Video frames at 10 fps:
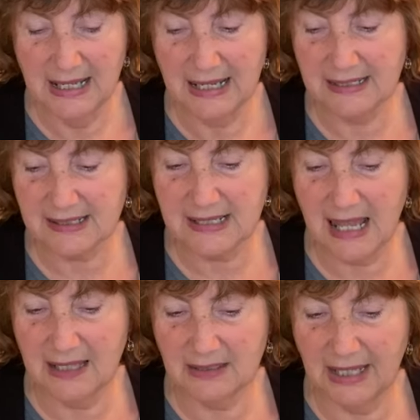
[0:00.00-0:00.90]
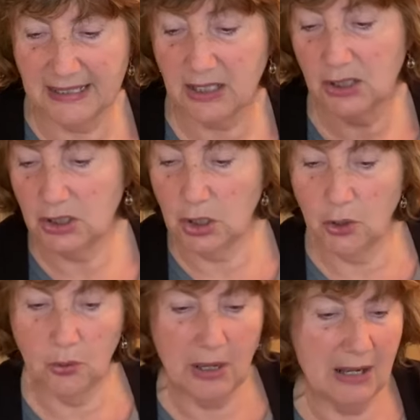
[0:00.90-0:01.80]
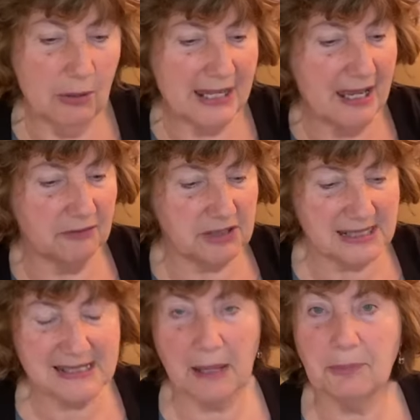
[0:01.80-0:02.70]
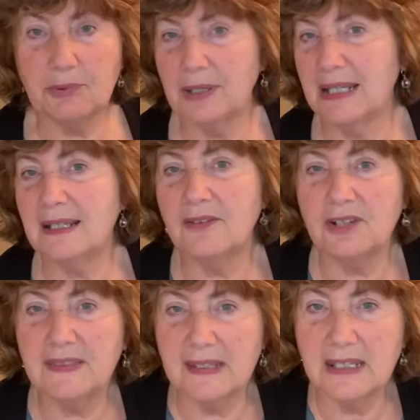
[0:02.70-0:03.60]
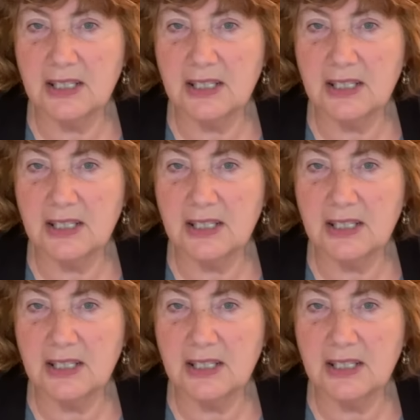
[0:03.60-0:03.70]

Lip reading: It's not like, oh, how I have to separate everything.